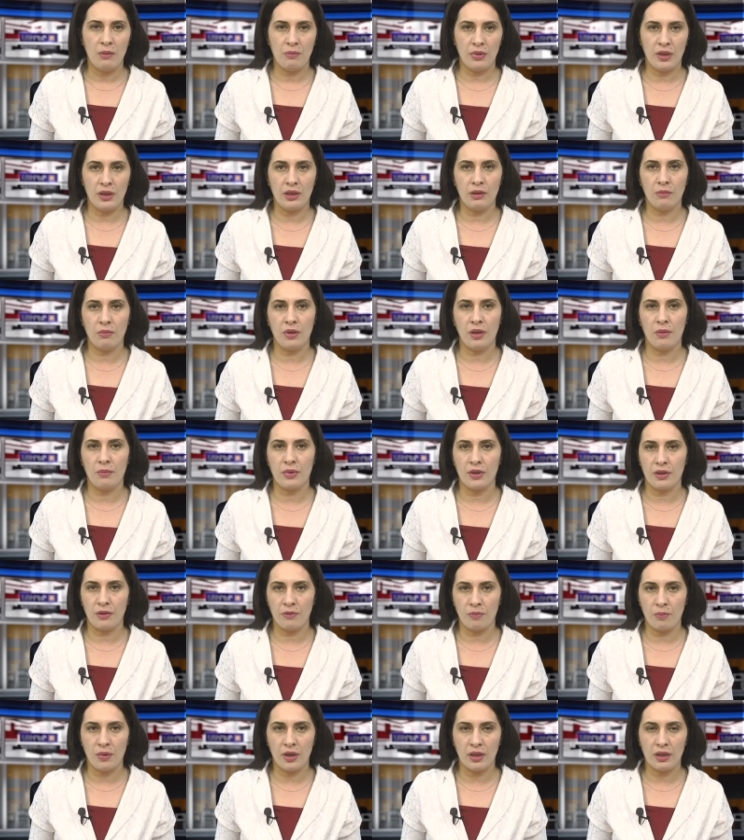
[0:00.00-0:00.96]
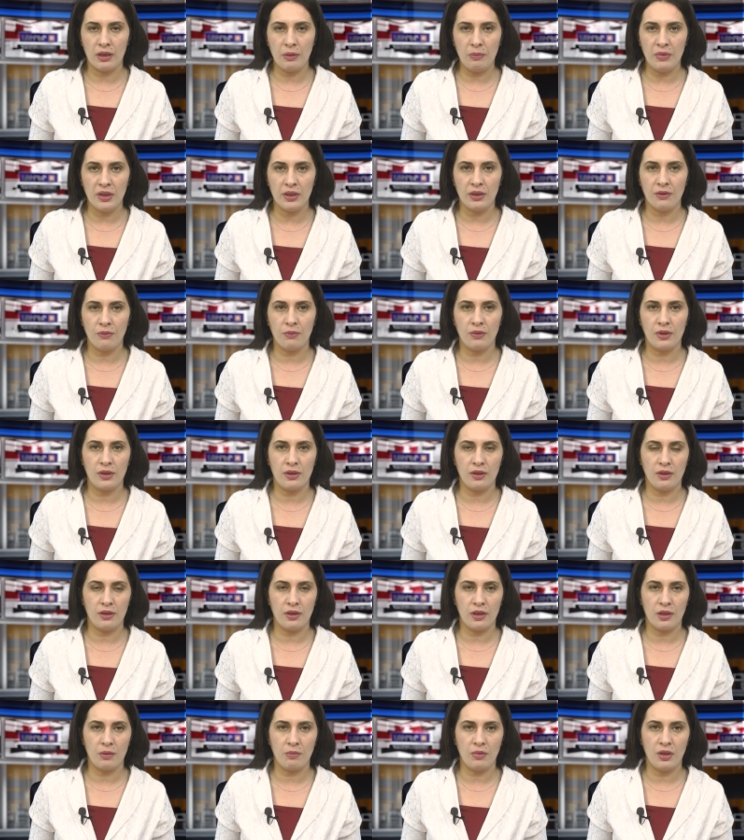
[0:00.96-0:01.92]
being a member of Parliament of
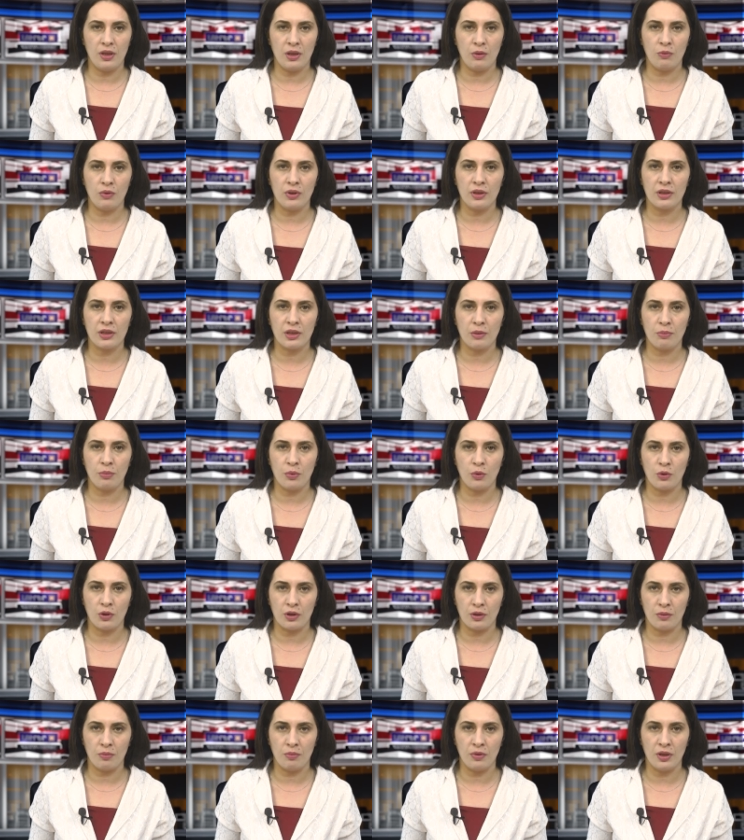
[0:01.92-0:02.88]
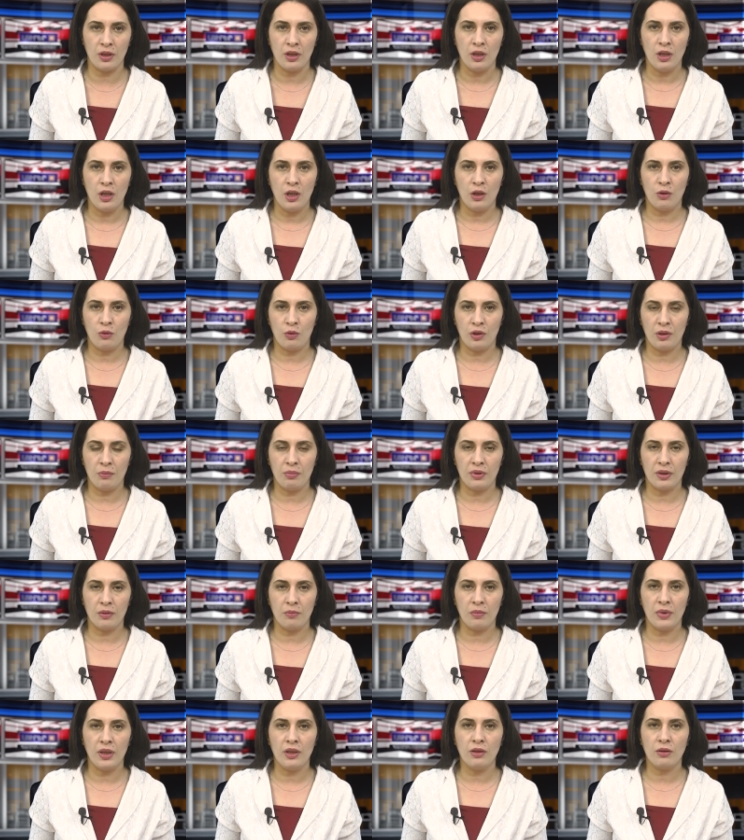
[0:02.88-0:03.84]
Western Armenia will support me to
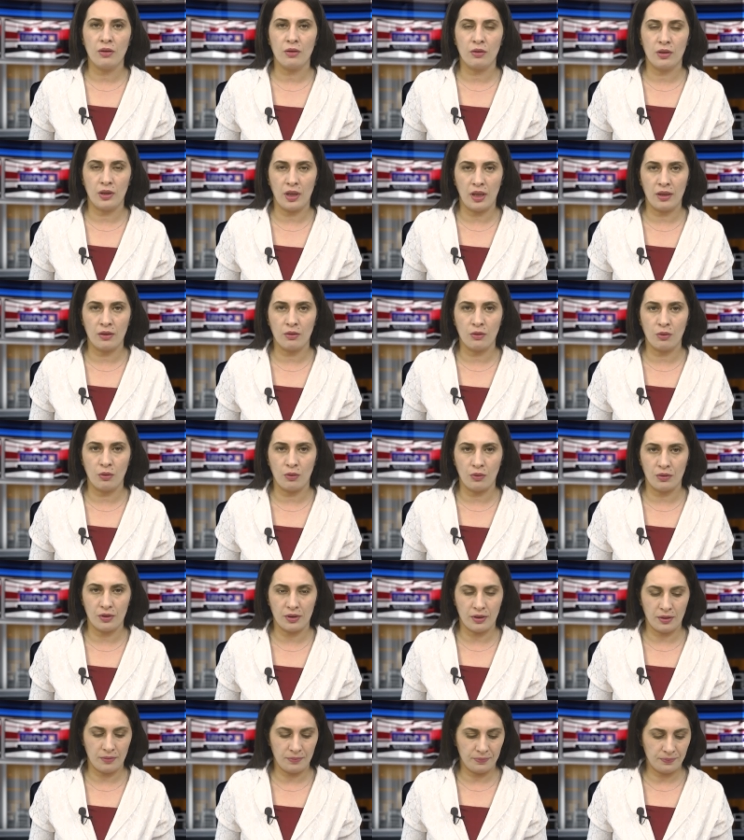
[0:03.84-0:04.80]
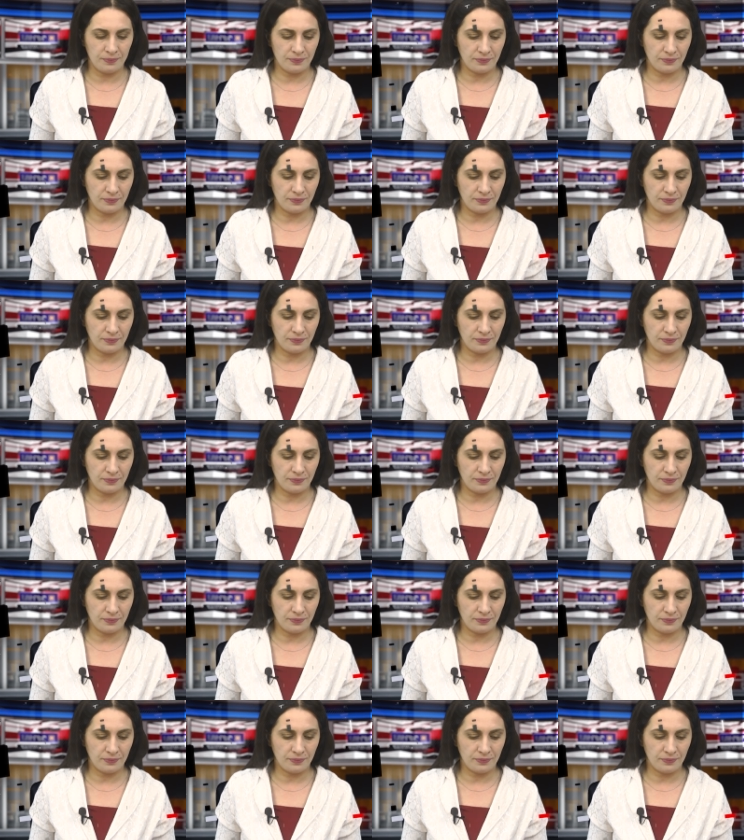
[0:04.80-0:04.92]
implement that goals.